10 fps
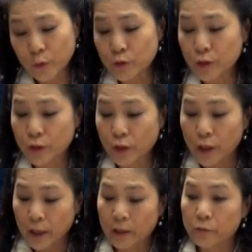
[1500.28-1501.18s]
those are the
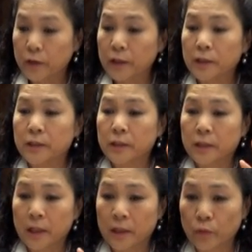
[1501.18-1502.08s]
kind of things
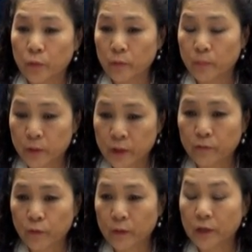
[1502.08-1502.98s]
that we were
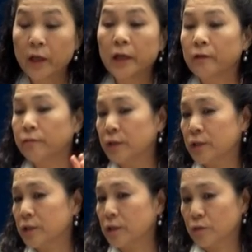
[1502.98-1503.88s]
putting forward. If
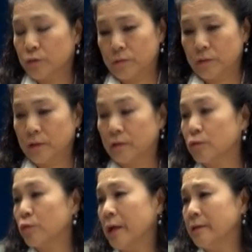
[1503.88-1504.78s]
this is the
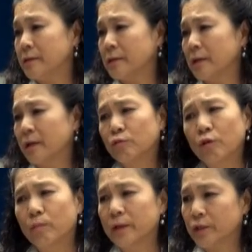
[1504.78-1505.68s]
trend,
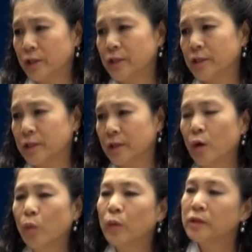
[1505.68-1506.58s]
globally changing,
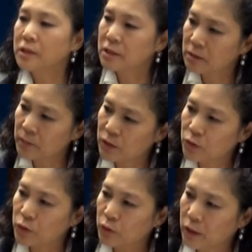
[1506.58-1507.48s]
what does it mean
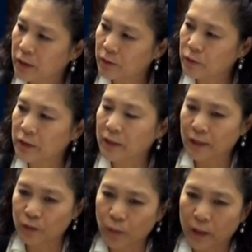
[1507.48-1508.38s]
to your country?
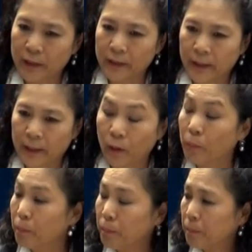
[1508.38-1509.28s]
That's why
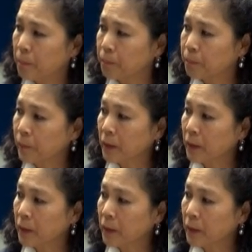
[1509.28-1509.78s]
on